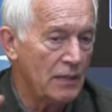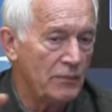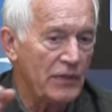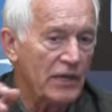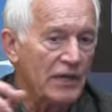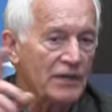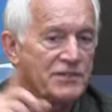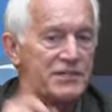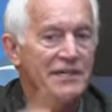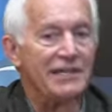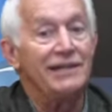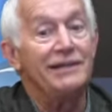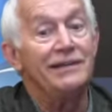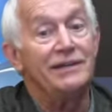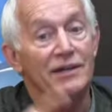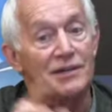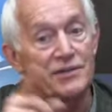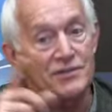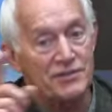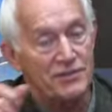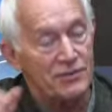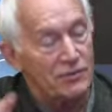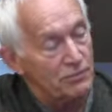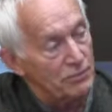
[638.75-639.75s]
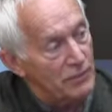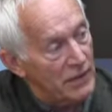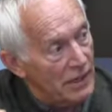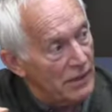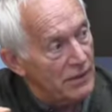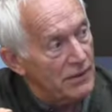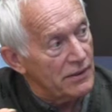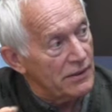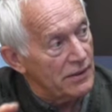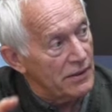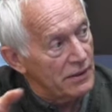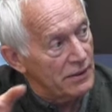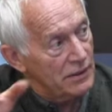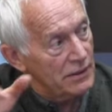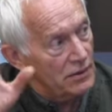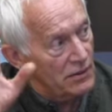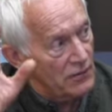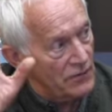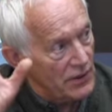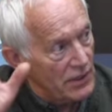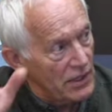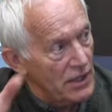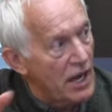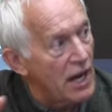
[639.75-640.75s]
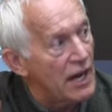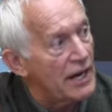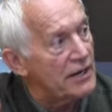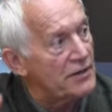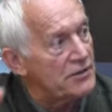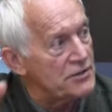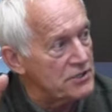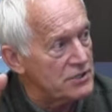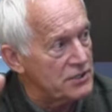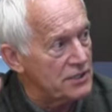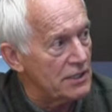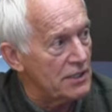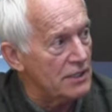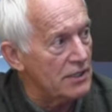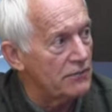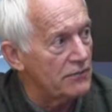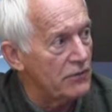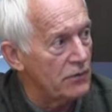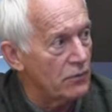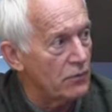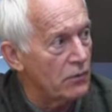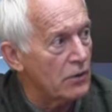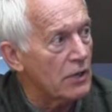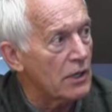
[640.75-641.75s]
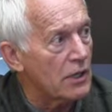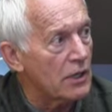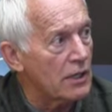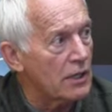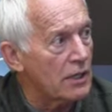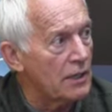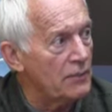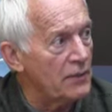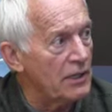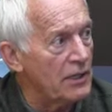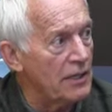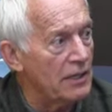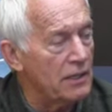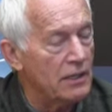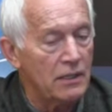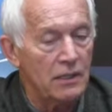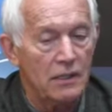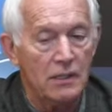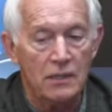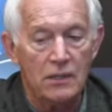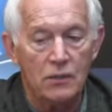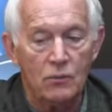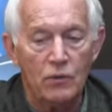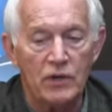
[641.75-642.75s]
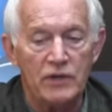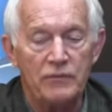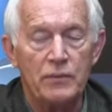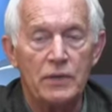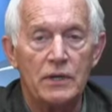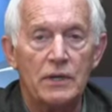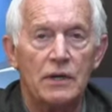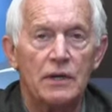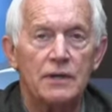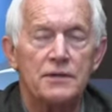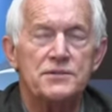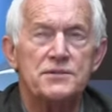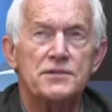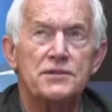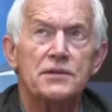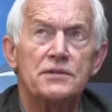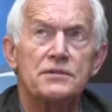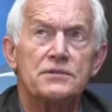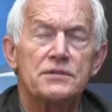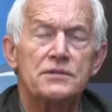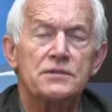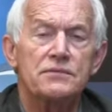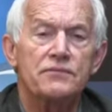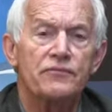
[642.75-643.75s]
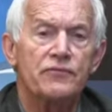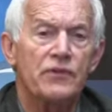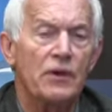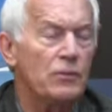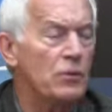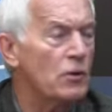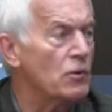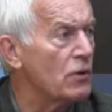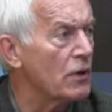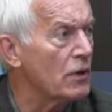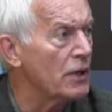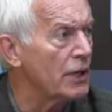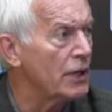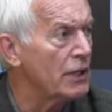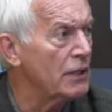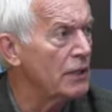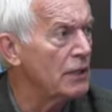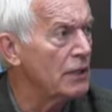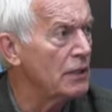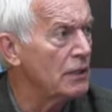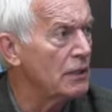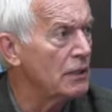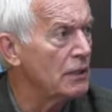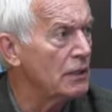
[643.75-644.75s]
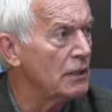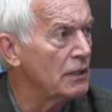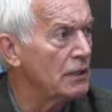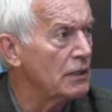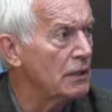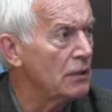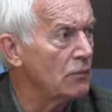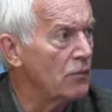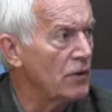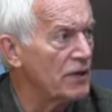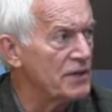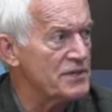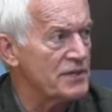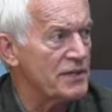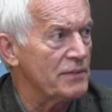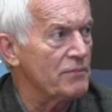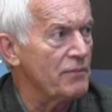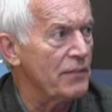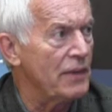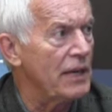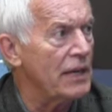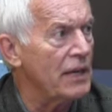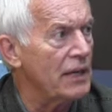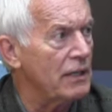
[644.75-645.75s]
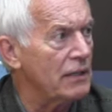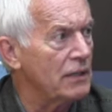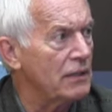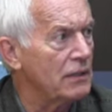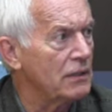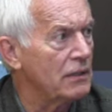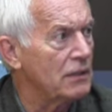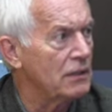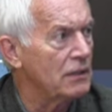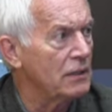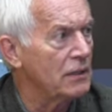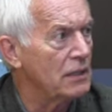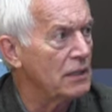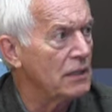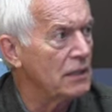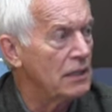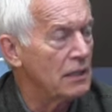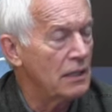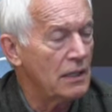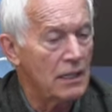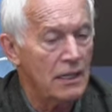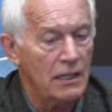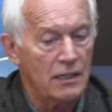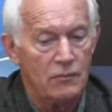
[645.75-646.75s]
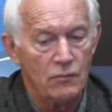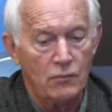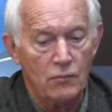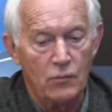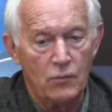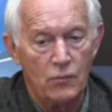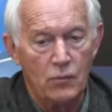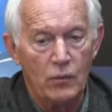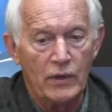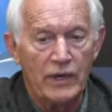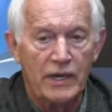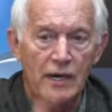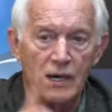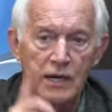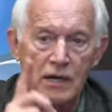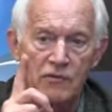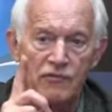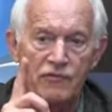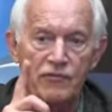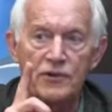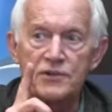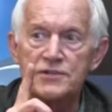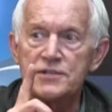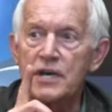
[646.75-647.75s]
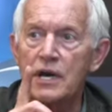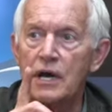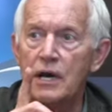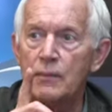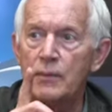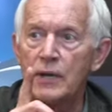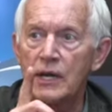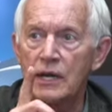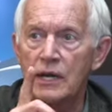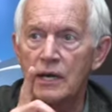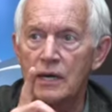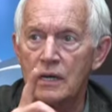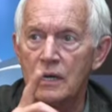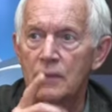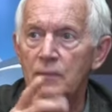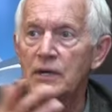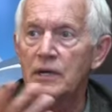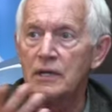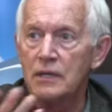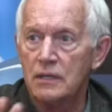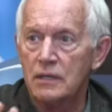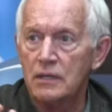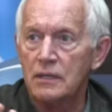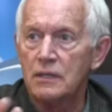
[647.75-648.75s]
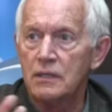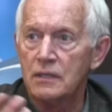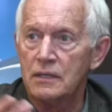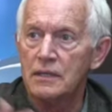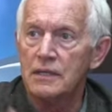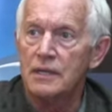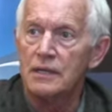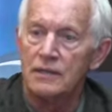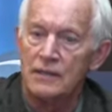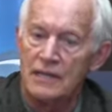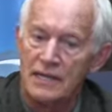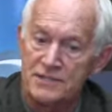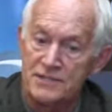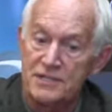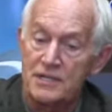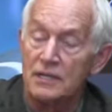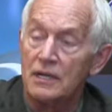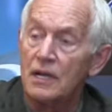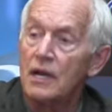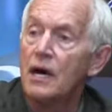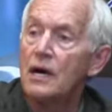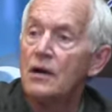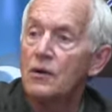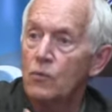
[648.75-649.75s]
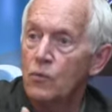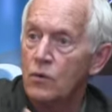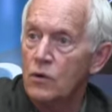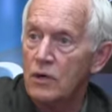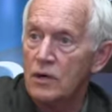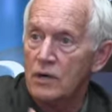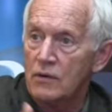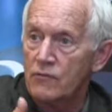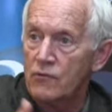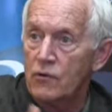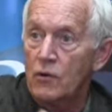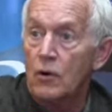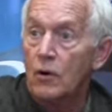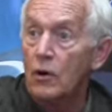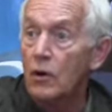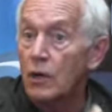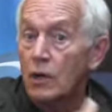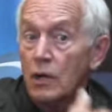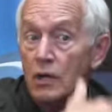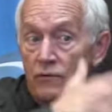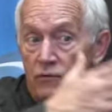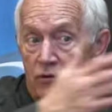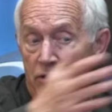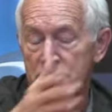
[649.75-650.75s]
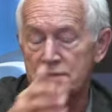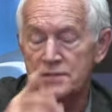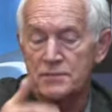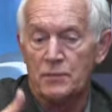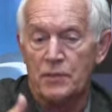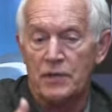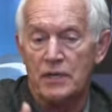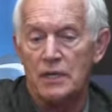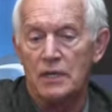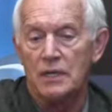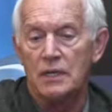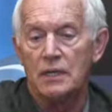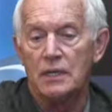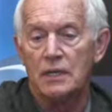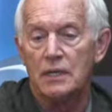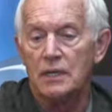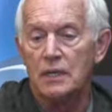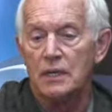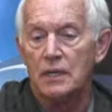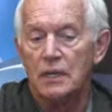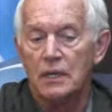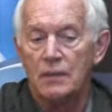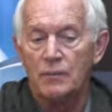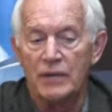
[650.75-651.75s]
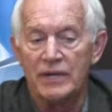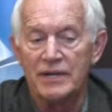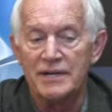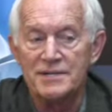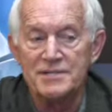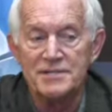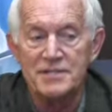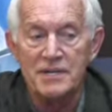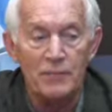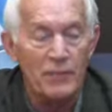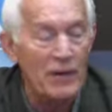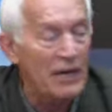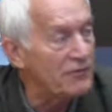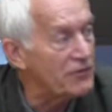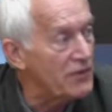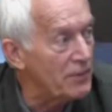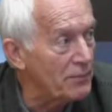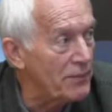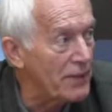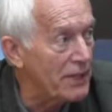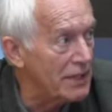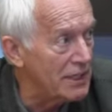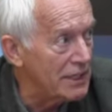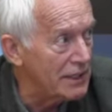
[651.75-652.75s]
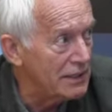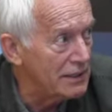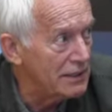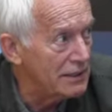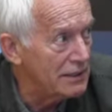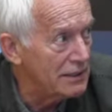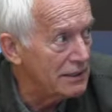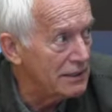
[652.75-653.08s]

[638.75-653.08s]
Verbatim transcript: because he does that, you know the lion's share of the work. I mean, we've been on it since February, and what is it, May, and we got our first comic out. I mean, can, that's a lot of work for all of us, but but it isn't about the money,